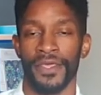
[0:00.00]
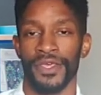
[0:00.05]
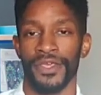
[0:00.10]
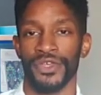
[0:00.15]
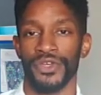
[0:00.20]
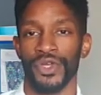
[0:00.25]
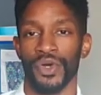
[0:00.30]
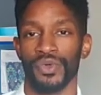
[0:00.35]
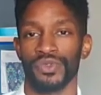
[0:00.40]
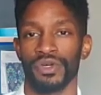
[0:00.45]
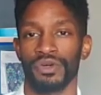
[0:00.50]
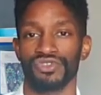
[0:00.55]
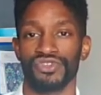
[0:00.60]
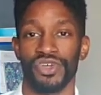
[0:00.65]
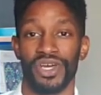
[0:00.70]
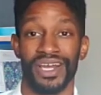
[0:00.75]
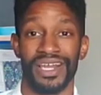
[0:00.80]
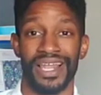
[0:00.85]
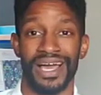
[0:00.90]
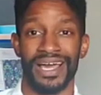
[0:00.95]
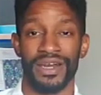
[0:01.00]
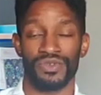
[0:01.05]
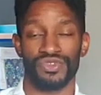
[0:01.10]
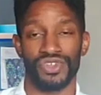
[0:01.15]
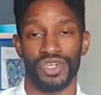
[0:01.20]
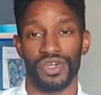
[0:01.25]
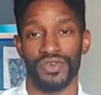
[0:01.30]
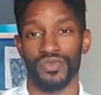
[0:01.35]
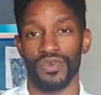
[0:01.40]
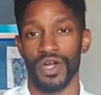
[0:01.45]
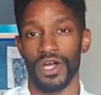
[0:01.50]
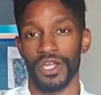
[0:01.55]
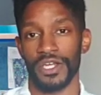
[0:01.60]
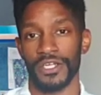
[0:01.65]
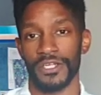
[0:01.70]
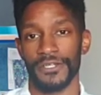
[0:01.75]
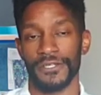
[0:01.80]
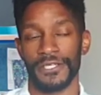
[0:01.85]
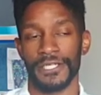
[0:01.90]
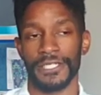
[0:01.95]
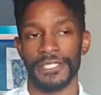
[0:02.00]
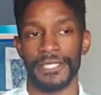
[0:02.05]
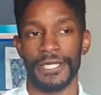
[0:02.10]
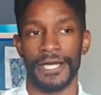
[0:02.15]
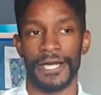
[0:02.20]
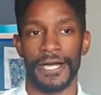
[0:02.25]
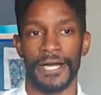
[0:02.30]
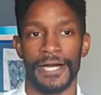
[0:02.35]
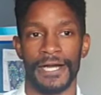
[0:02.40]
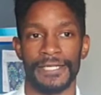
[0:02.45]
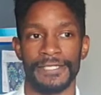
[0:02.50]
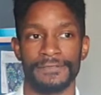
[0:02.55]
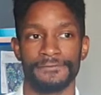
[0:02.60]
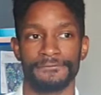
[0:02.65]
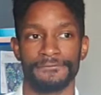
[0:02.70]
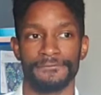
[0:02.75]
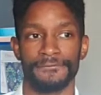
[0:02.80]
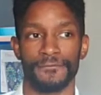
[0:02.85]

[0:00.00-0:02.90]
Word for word: You know, don't try to lie, don't try to run. Uh,